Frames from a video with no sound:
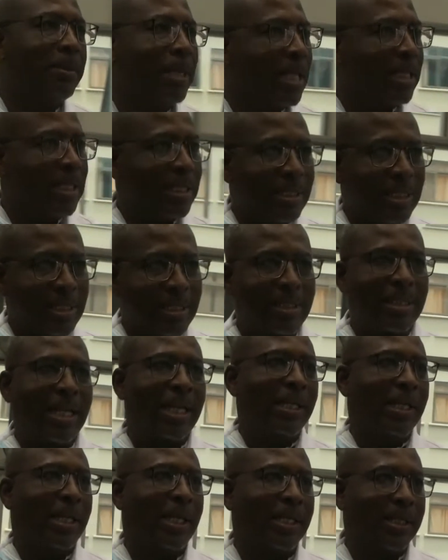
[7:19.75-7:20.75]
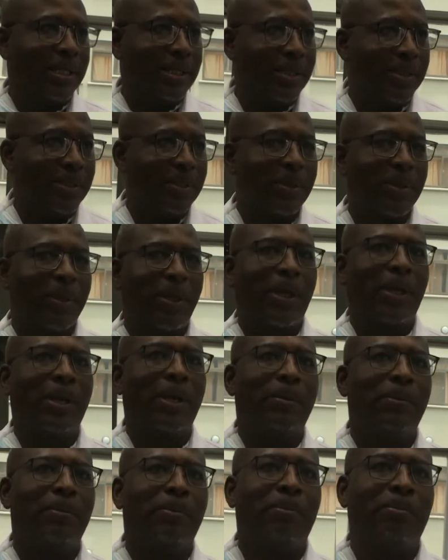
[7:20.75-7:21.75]
That is the standard,
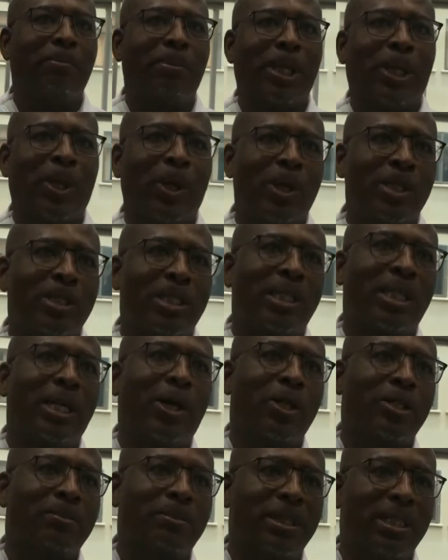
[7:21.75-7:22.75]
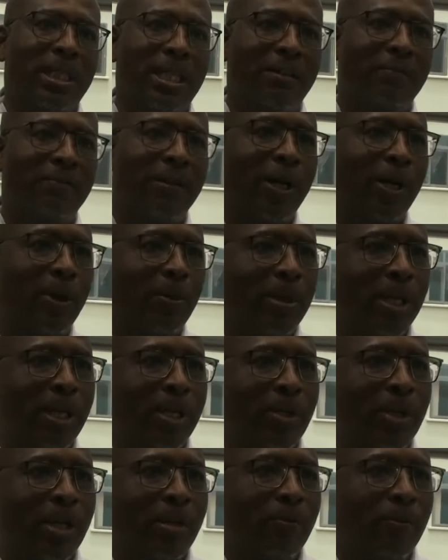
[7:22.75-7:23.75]
okay? Because in the hospital
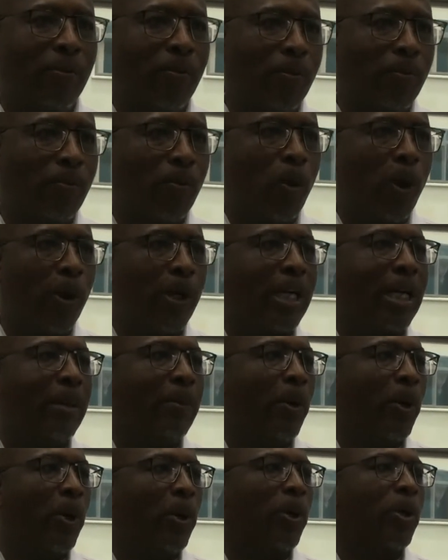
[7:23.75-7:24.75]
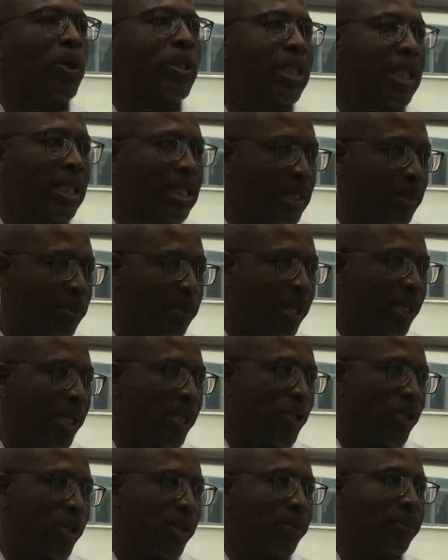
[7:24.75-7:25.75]
environment, you are worried about
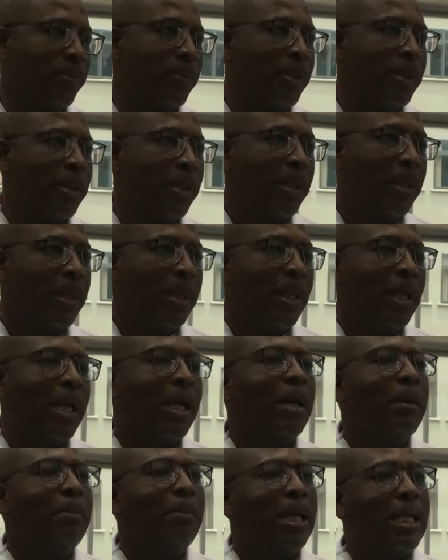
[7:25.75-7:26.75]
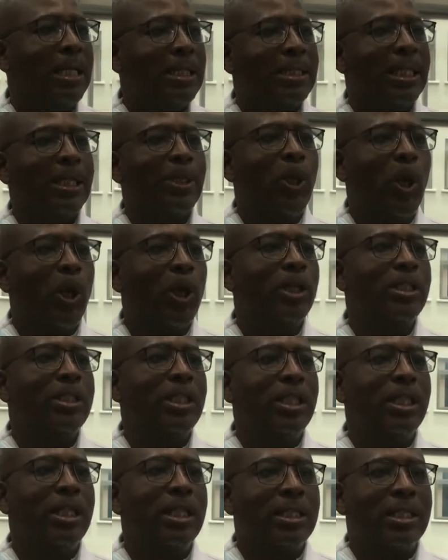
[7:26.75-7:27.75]
cross-contamination. But the
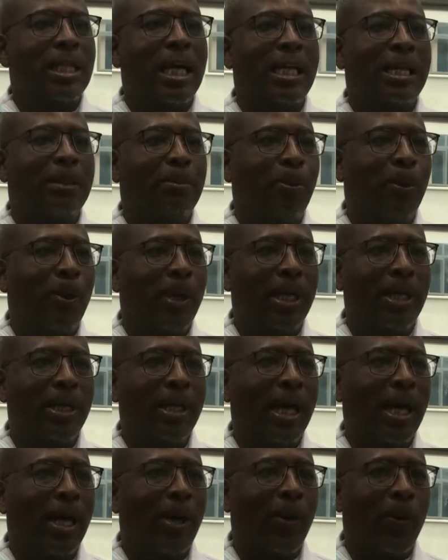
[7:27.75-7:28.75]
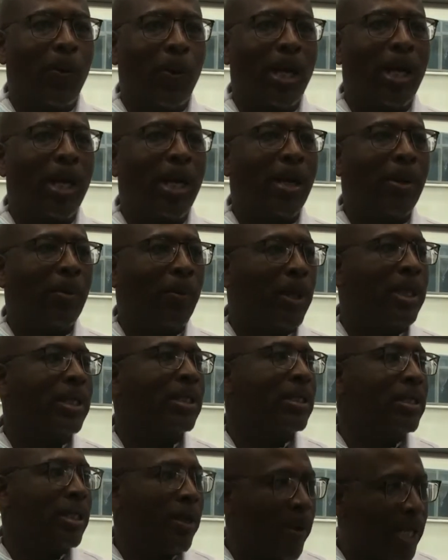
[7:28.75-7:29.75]
technology is at a point now where with
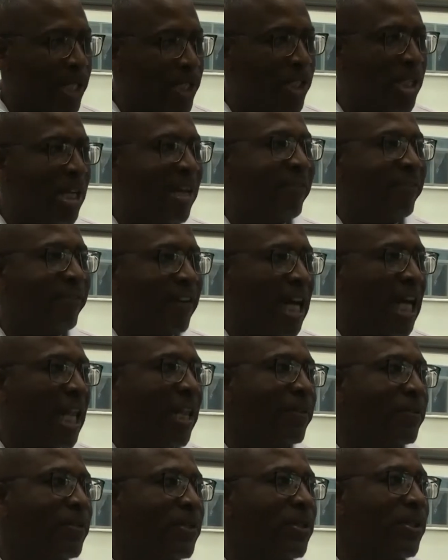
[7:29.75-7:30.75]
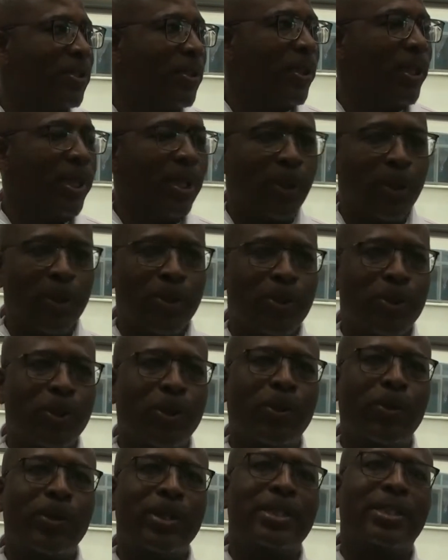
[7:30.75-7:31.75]
directional valves, you can
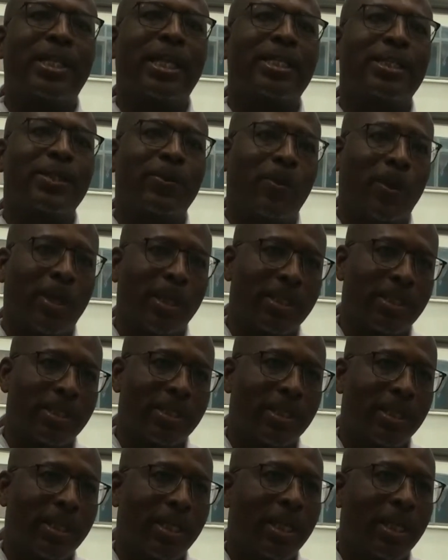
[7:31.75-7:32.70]
control who is getting what.